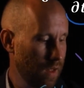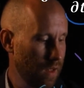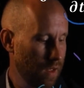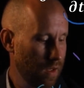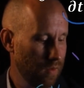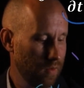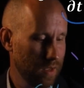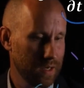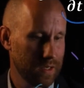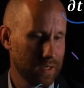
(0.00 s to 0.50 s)

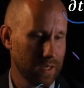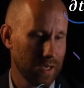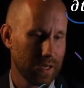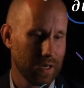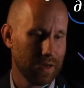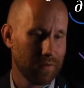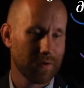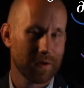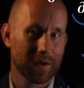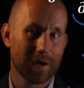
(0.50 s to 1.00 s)
we can take a
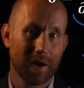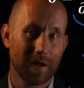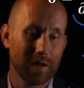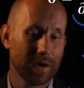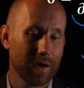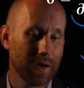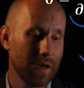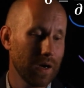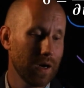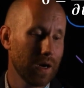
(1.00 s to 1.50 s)
different
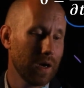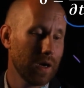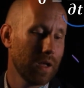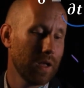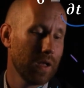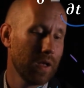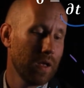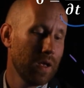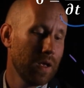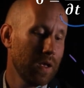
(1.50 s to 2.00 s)
color here,
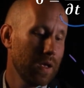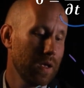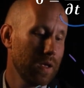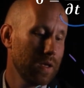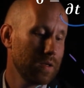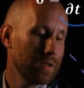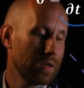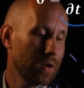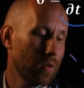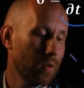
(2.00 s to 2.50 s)

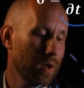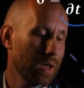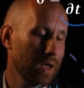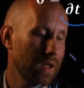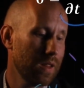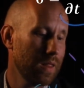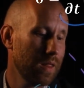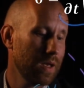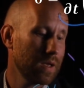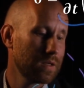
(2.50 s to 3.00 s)
is going
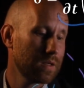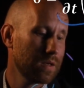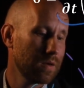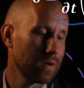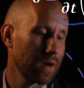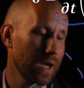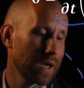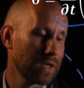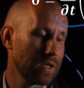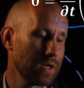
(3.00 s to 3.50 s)
in this
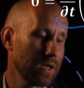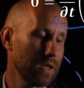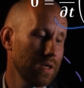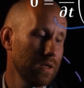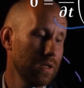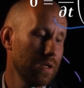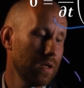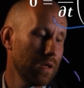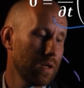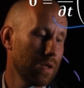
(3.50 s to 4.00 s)

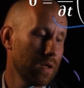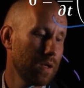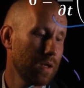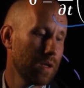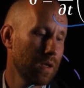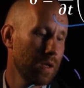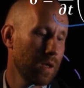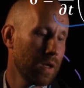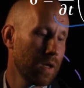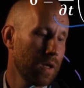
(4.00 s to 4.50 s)
direction,
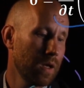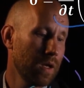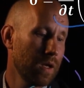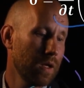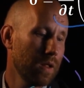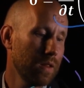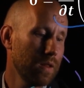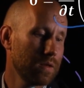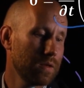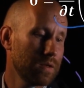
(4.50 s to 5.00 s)

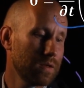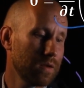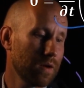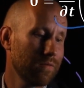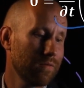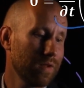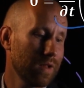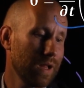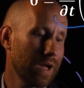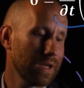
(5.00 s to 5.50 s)
this is our
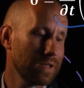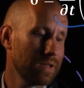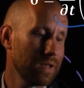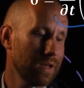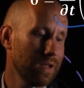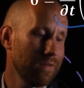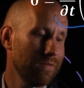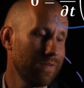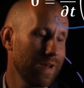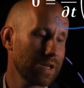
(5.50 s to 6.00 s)

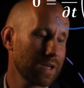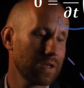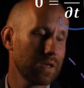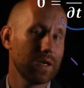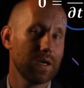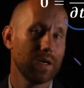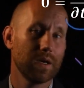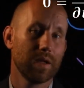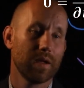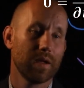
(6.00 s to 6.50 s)
velocity
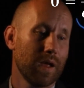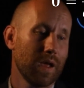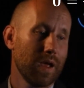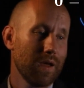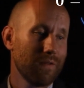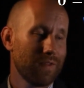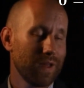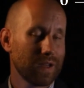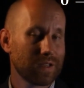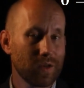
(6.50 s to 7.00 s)
vector.
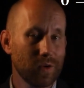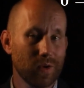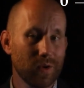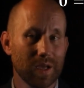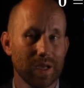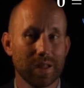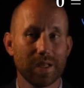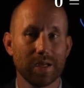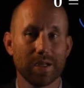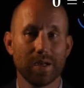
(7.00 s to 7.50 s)
If that's going
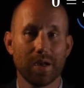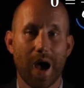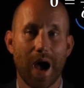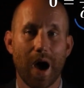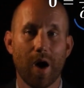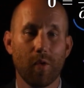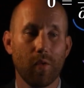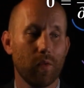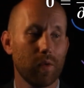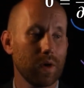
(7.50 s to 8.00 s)
in the
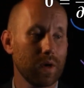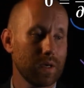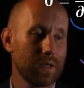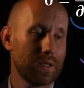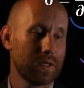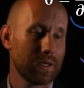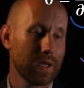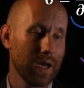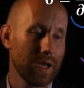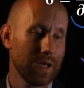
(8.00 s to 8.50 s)
outward
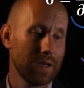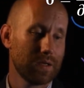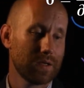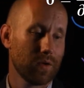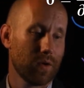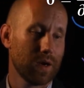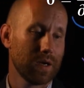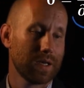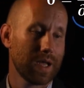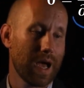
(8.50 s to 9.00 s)
side, so
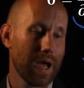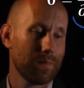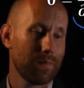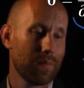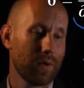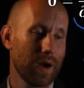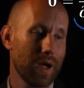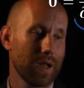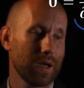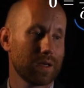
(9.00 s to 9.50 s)
our dot
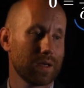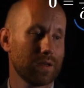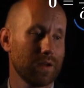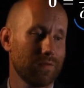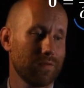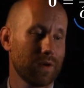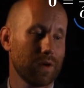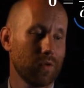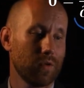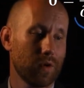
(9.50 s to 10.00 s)
product
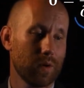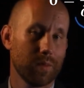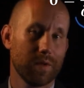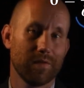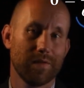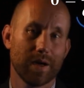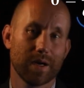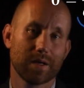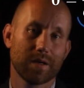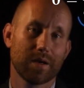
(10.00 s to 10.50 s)
of our normal
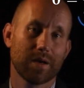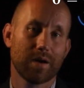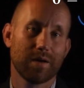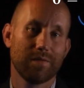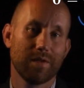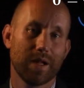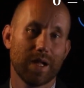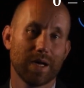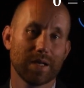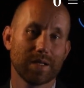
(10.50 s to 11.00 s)
vector and our
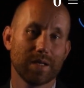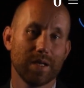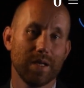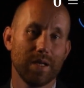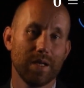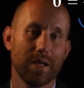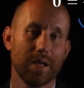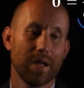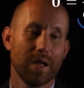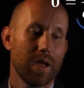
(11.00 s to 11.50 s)

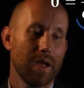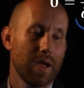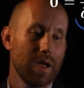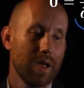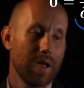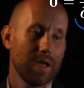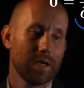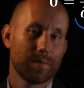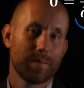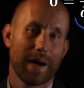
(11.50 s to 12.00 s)
velocity
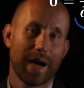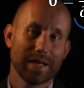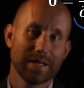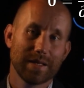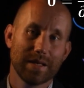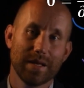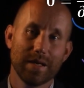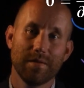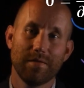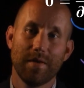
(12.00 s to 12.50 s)
is
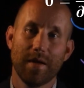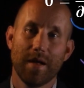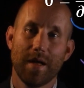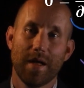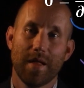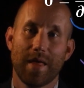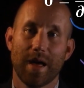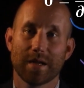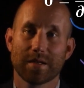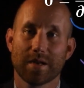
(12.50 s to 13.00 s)
positive,
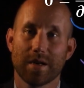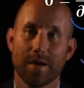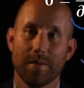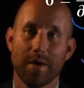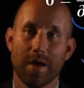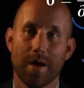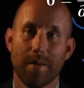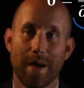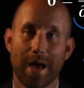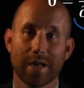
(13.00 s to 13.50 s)
that's going to
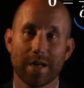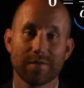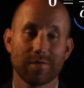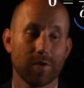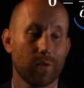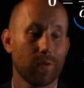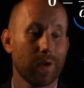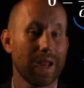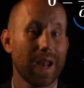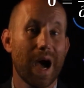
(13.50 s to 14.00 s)
be a mass
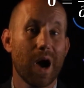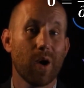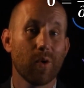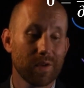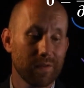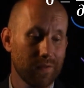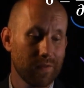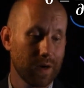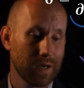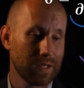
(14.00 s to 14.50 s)
flow rate out
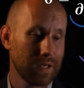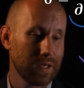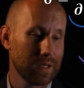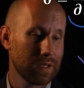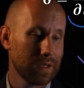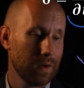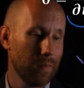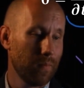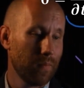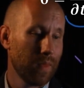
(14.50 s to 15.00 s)
of our
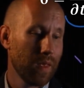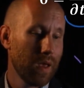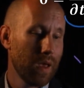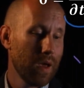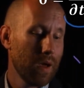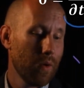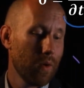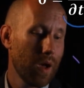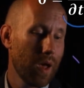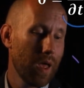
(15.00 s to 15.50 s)
system.
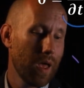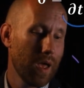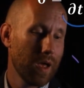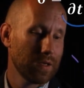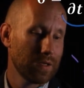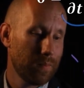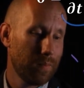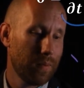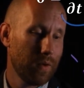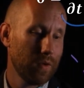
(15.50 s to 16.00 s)

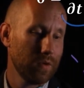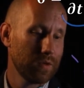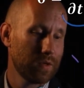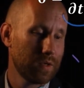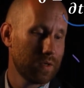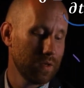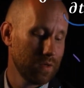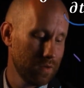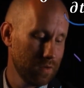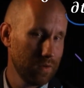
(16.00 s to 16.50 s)
As opposed
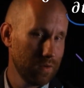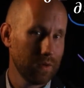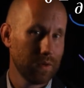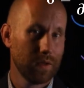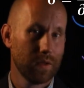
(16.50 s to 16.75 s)
to,